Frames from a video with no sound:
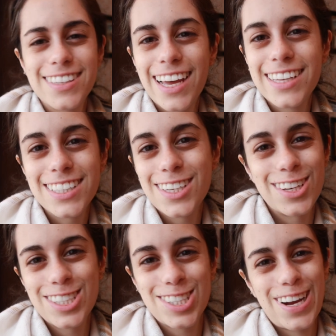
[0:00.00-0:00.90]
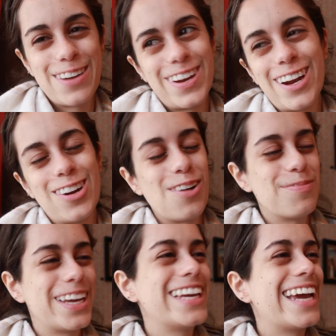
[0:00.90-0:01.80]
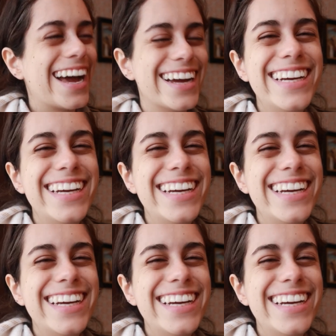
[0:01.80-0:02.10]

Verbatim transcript: That did not describe it at all, but yeah.